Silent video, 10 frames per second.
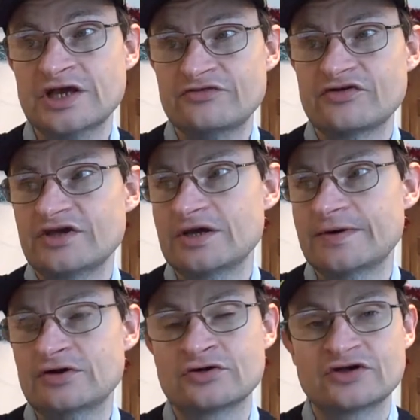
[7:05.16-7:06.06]
If you think
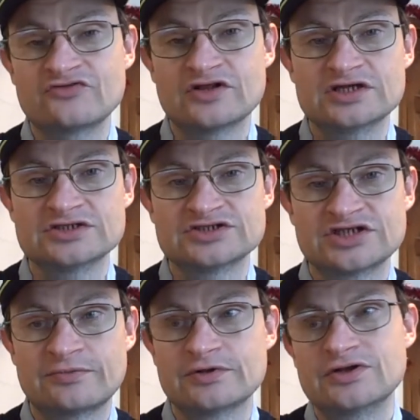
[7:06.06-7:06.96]
about cooking for lunch and
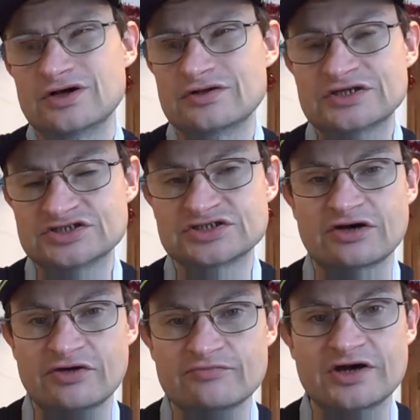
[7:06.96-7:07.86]
supper, not
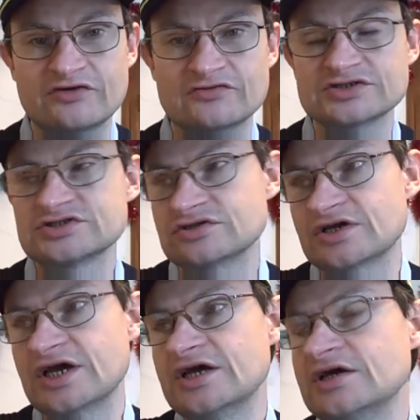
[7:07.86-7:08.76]
necessarily breakfast,
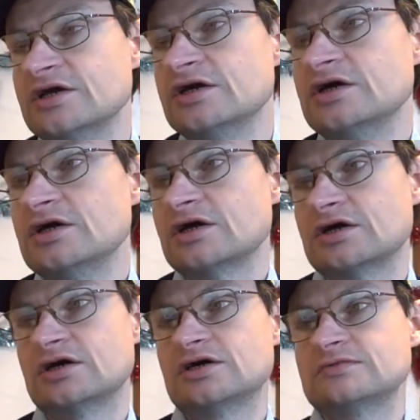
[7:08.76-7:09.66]
okay?
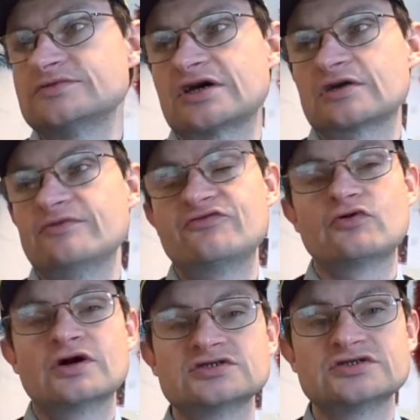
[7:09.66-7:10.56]
That could be
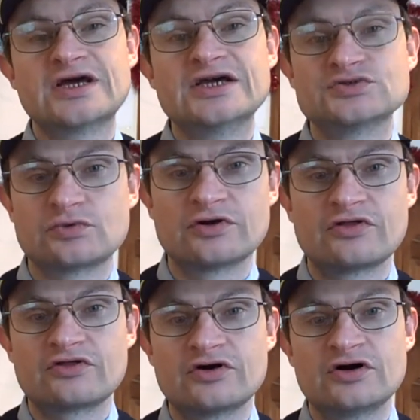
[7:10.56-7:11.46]
400 days
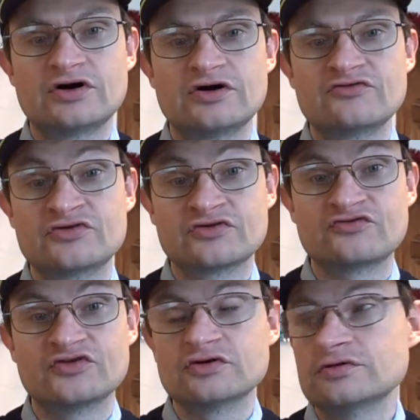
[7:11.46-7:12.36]
worth of
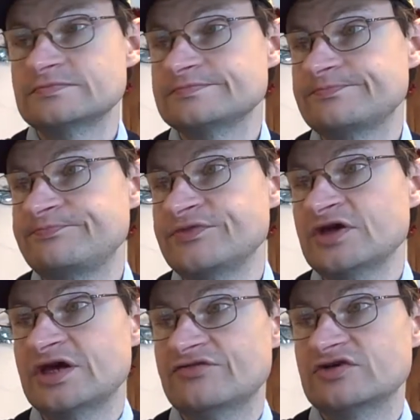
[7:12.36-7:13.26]
cook fuel.
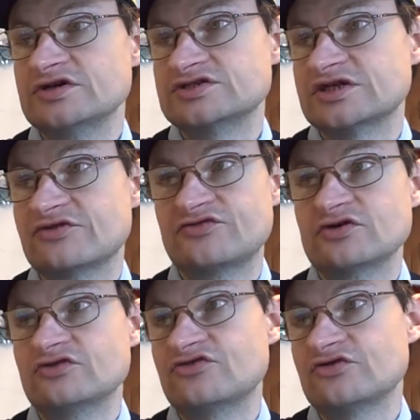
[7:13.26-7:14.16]
If you're using that
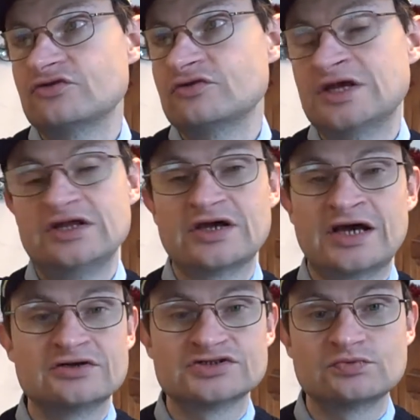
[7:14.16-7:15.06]
fuel to heat
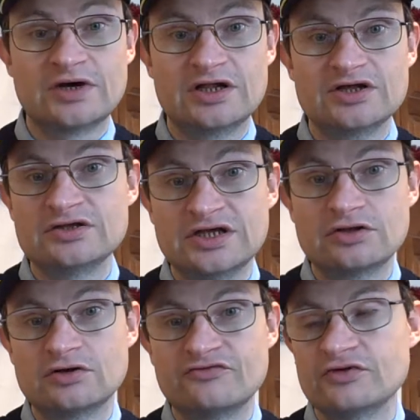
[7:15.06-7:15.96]
your house as well, you'd
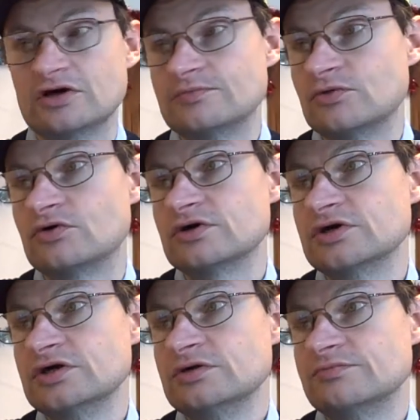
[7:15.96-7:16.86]
need an awful lot more.
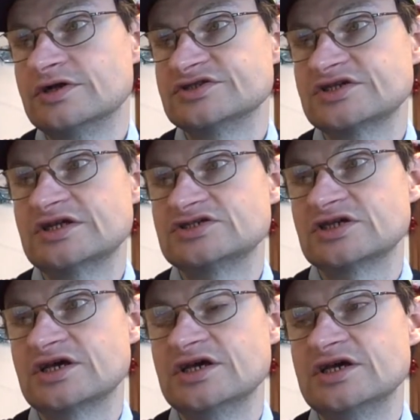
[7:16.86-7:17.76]
But
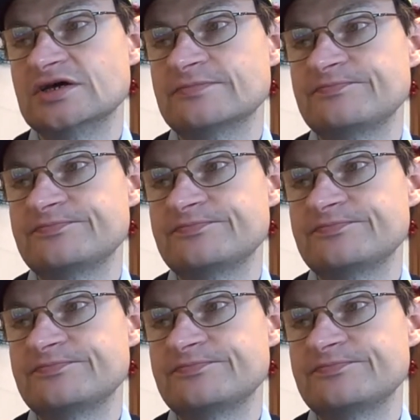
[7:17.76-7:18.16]
essentially,